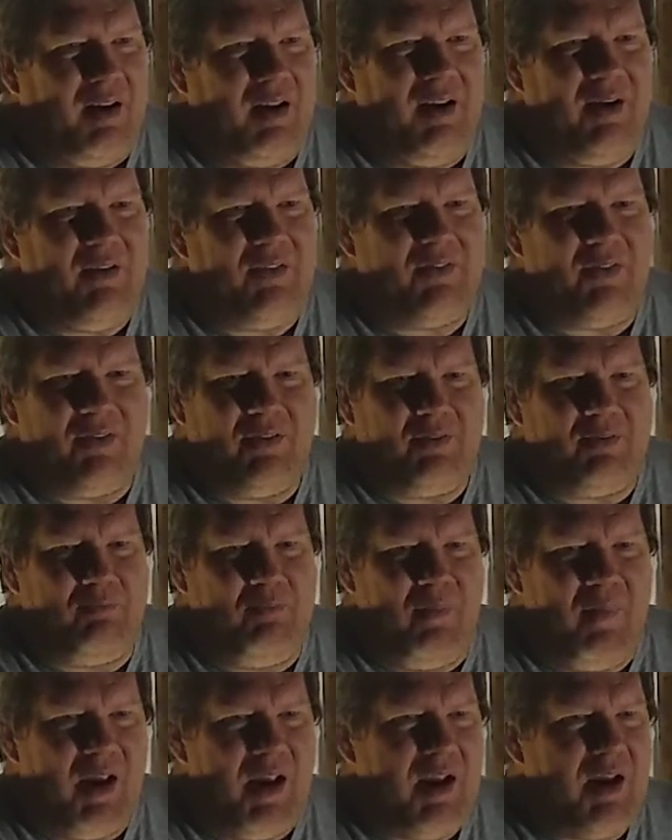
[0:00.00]
he's a
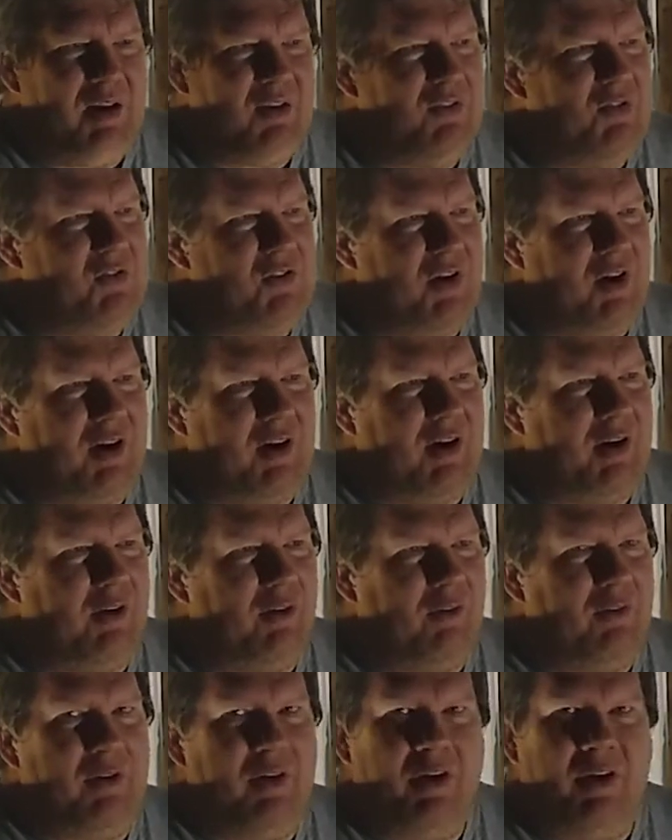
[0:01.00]

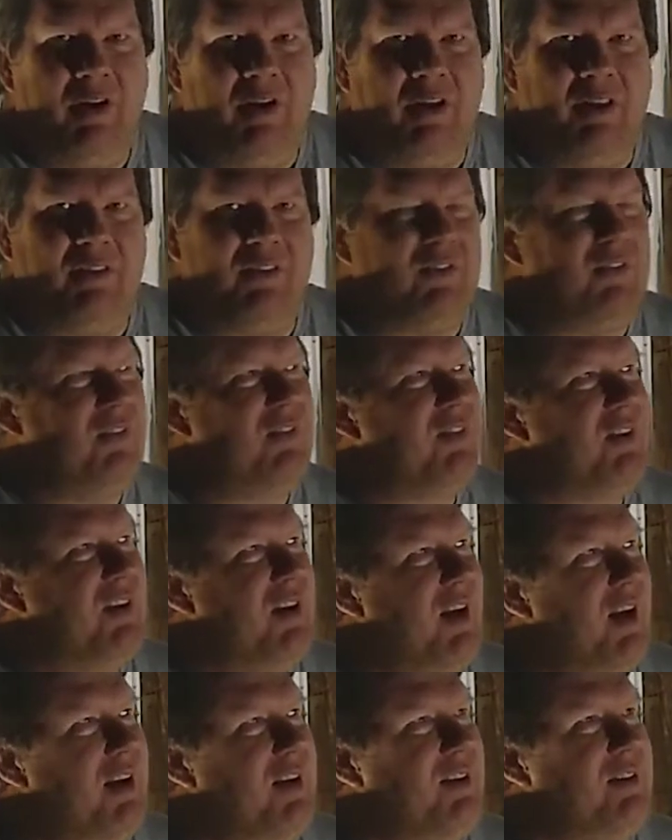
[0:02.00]
man-child. This is a
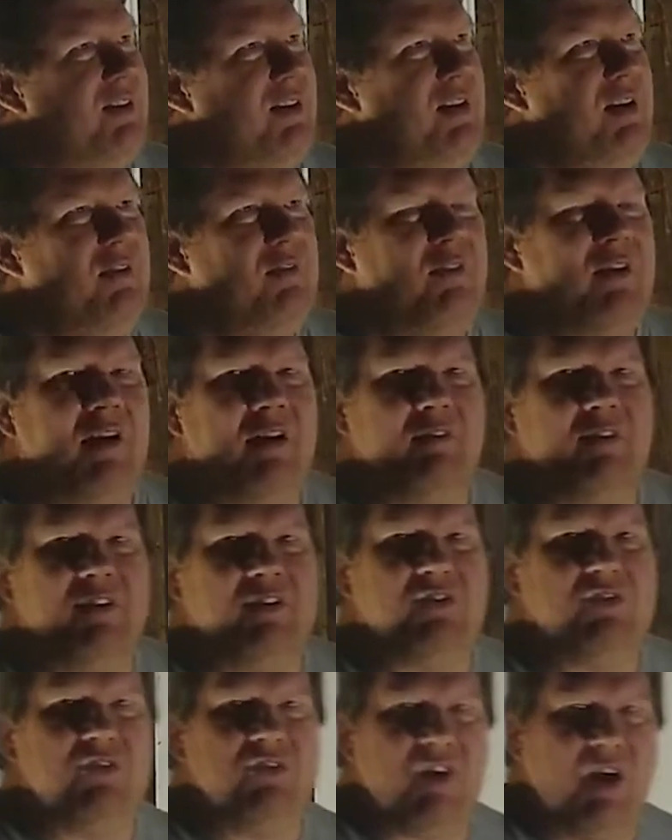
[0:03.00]
guy that didn't even have
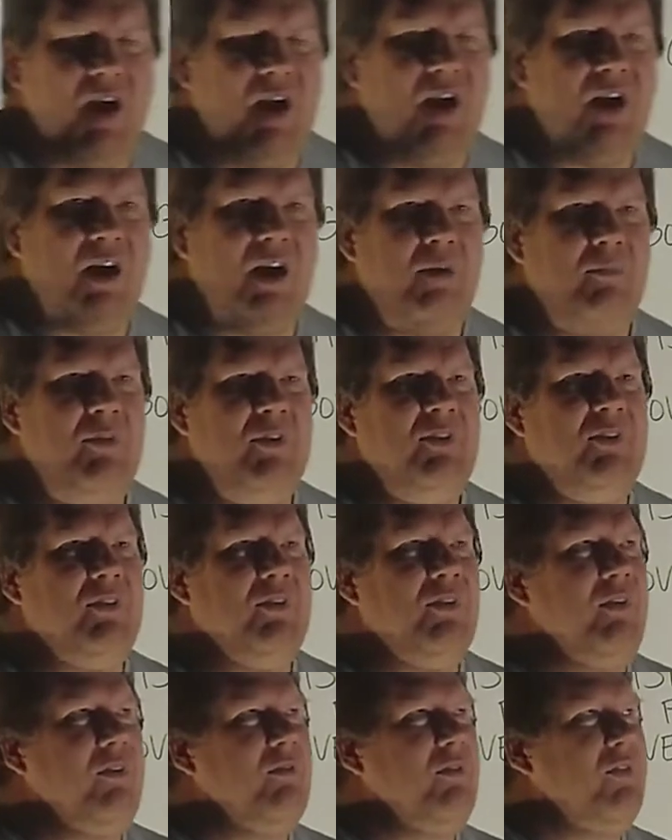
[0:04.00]
a job
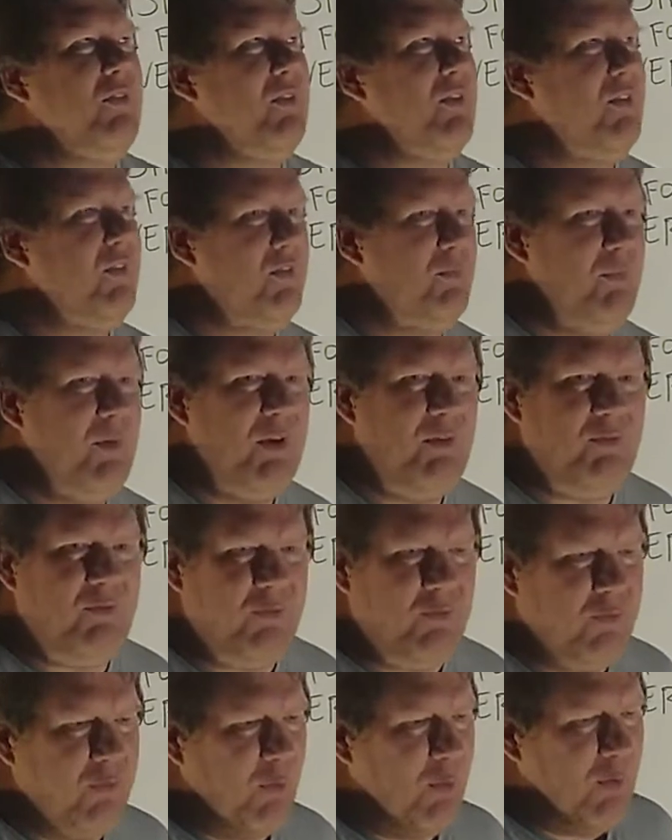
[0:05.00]
until he was in his
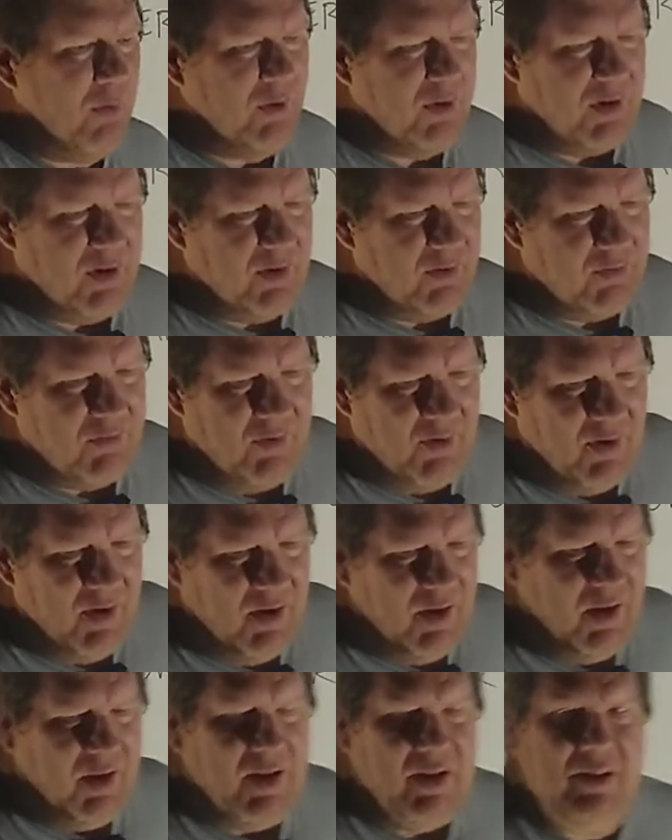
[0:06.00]
mid-40s.
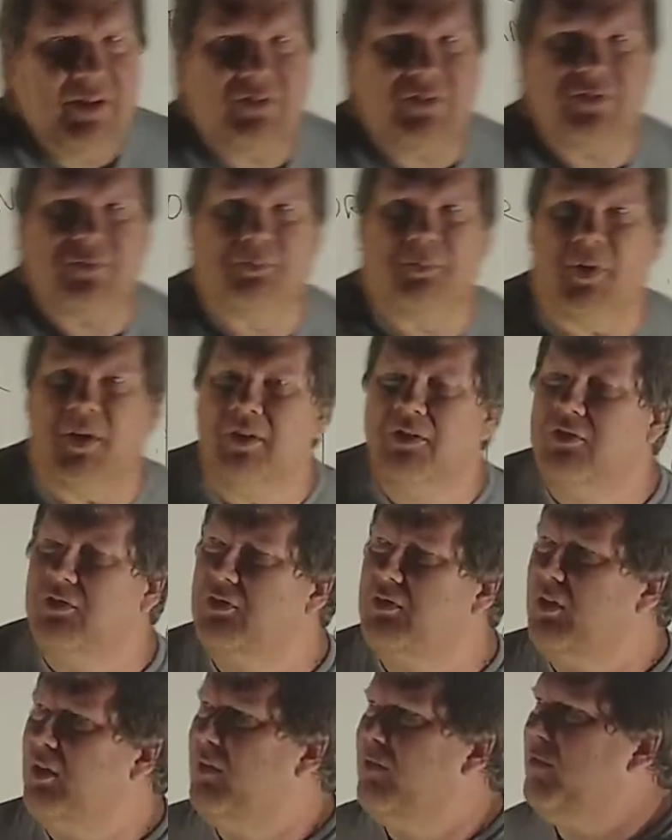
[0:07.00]
He
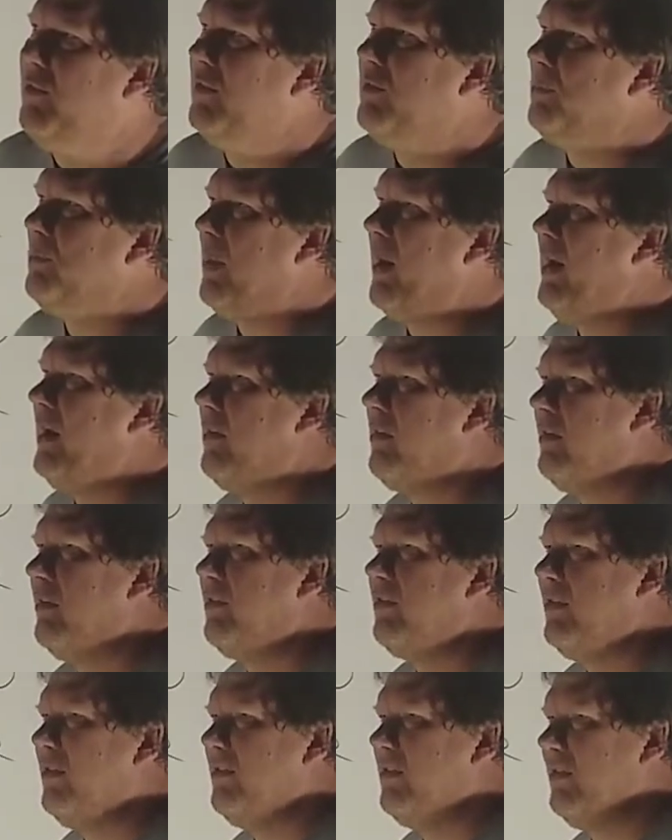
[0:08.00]
sponged off his
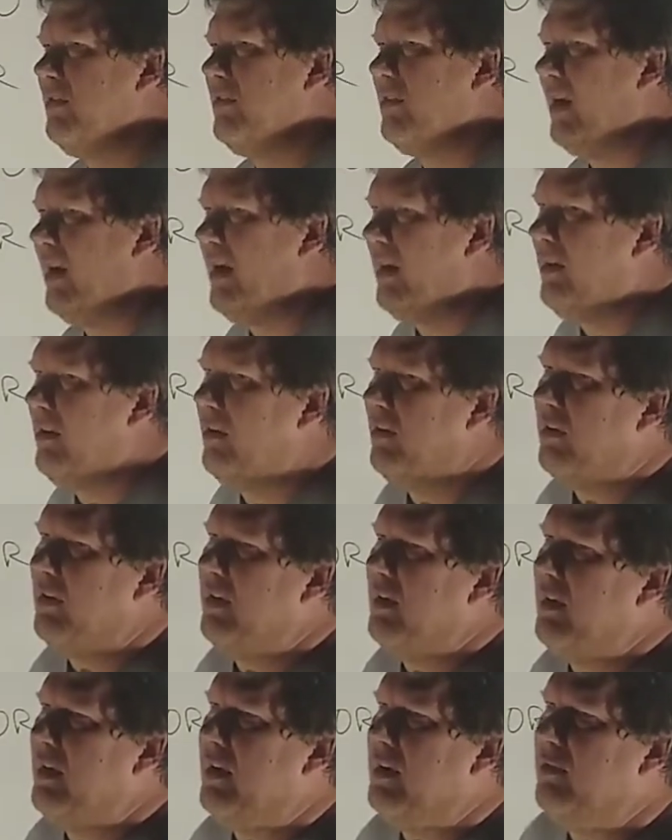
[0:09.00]
parents his entire
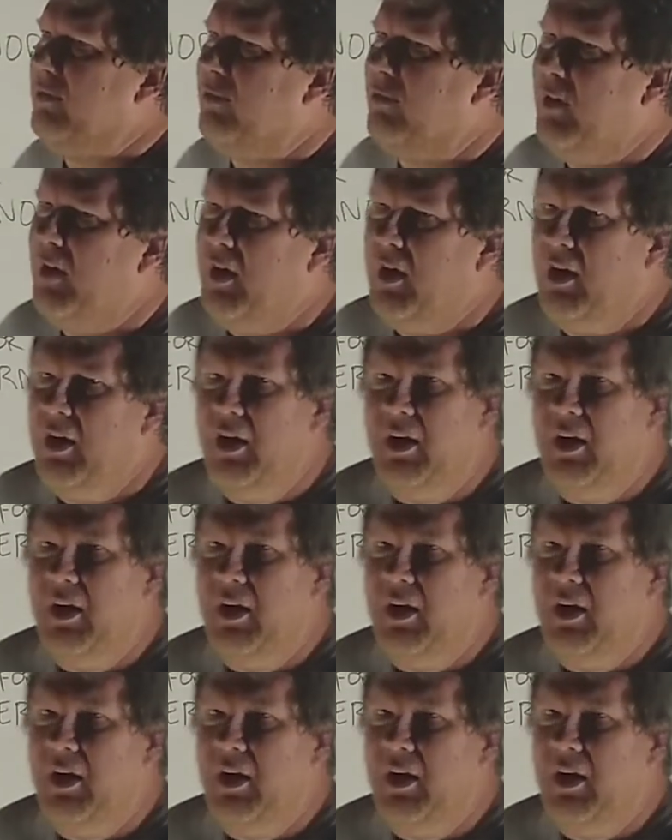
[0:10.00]
life.